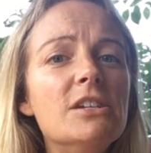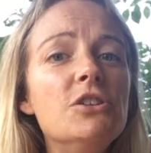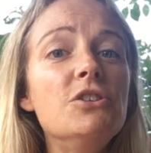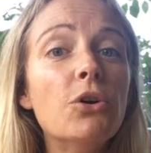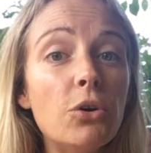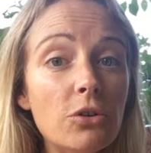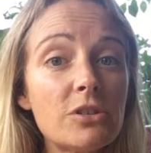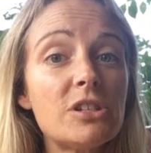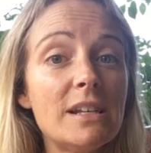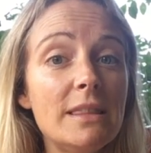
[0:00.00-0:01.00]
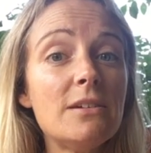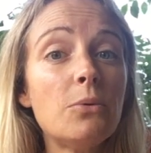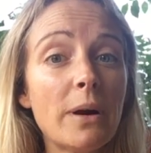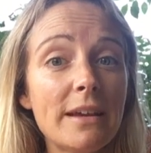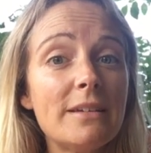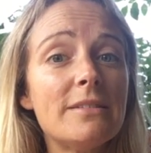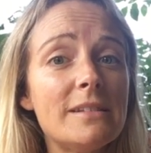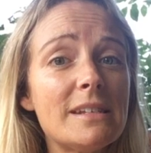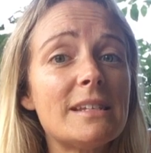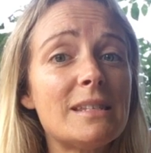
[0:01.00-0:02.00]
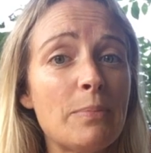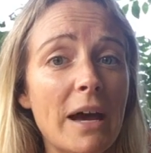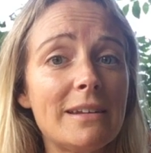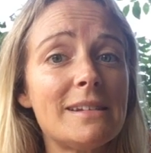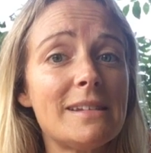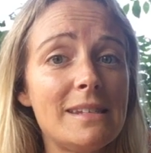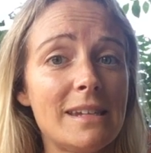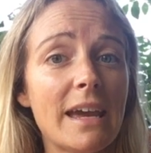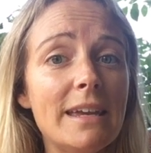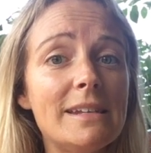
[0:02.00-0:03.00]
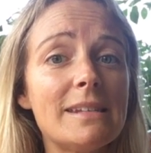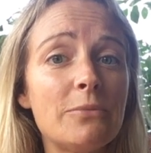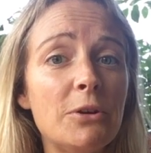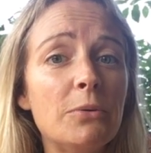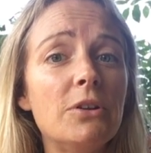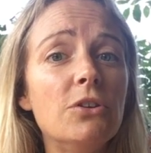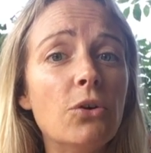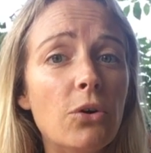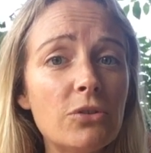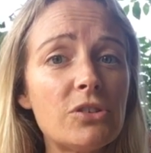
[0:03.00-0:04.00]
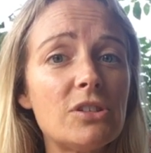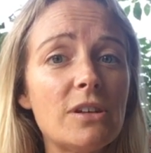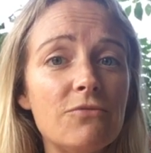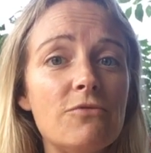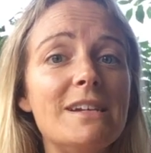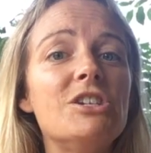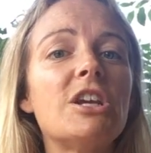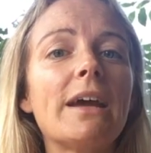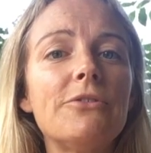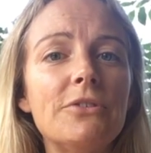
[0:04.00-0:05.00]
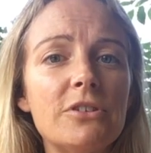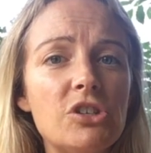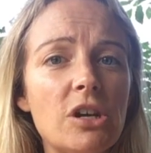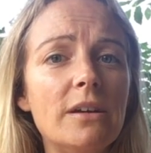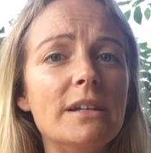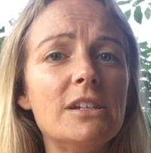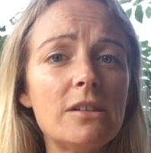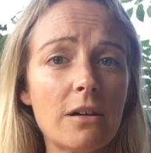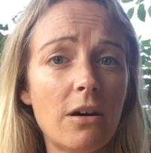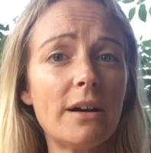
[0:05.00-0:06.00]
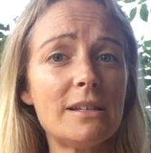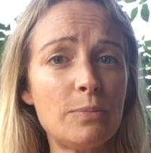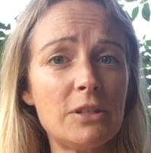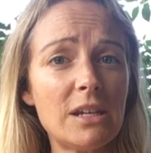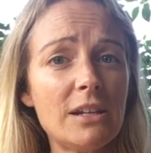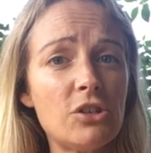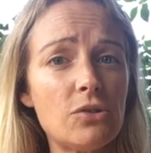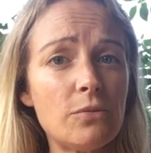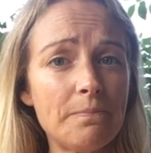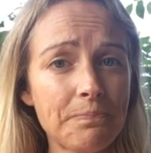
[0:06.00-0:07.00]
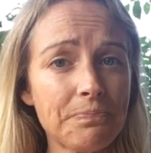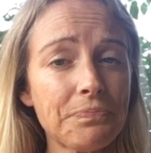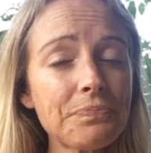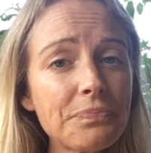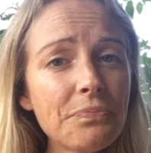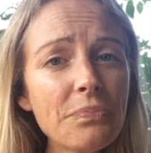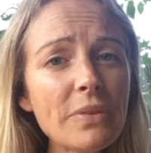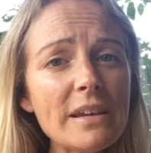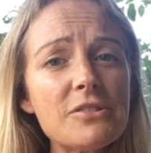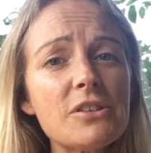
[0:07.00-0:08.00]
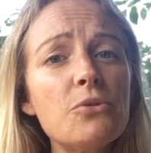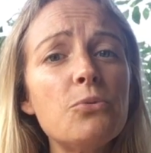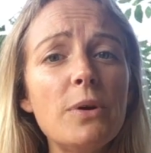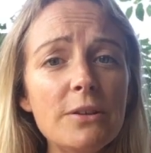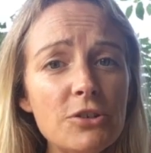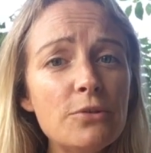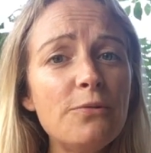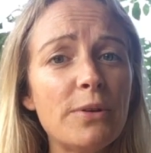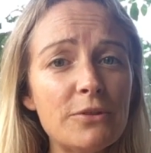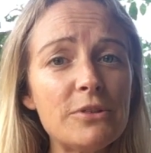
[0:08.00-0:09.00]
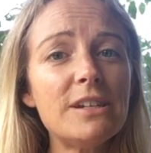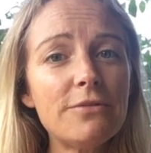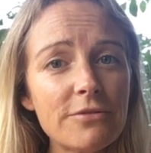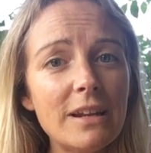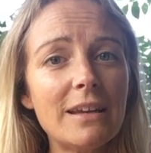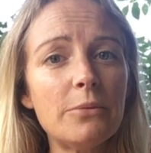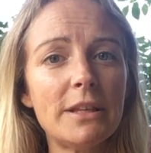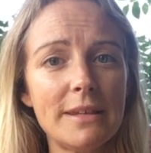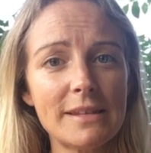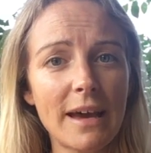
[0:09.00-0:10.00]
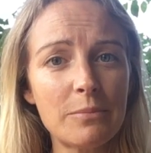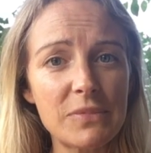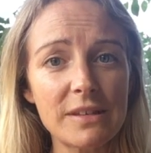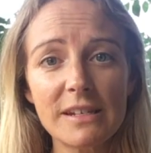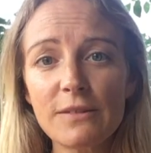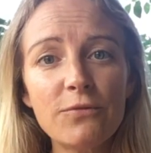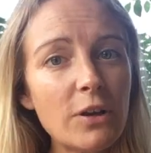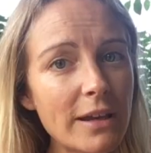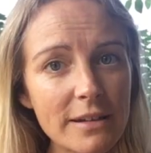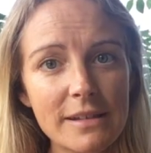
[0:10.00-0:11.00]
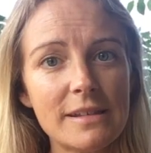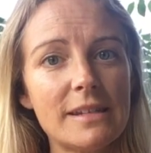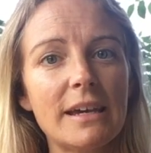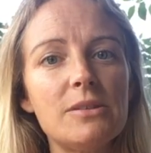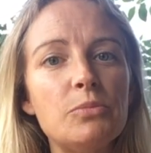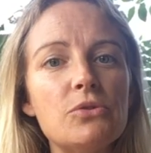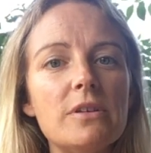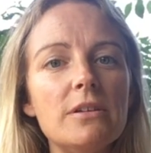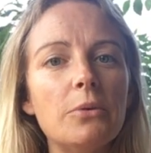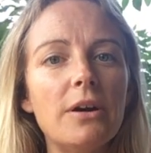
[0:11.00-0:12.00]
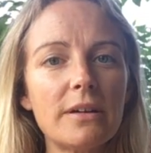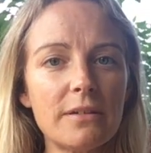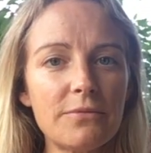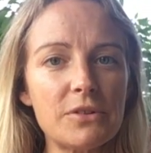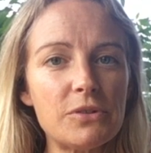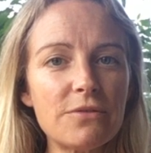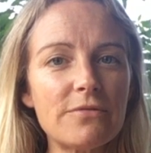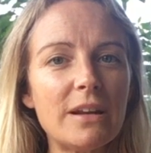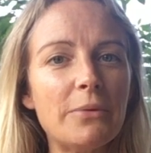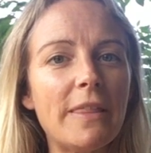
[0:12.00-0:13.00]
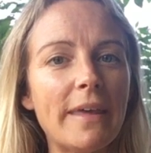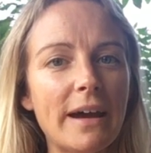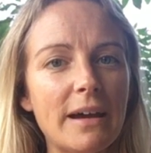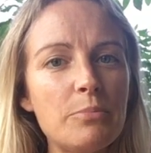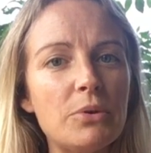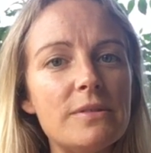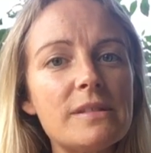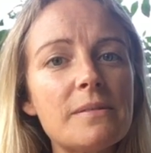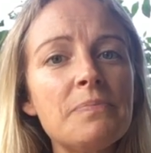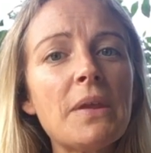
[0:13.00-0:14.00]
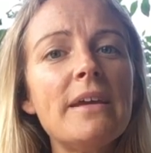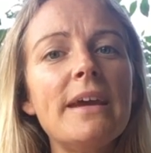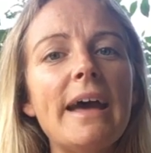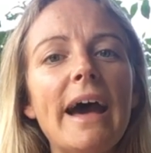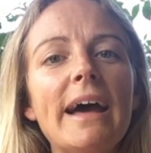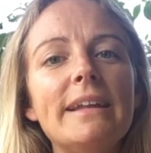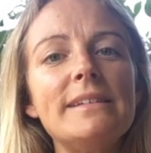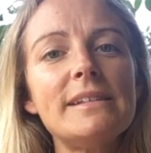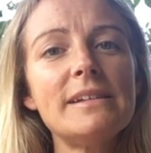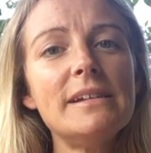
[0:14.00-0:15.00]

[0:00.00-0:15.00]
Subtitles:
not in the awakened, expanded state. We were not reaching on our journey to the highest potential. So we do feel differently when this happens, and it's fully understandable that you are going to feel differently when that happens. And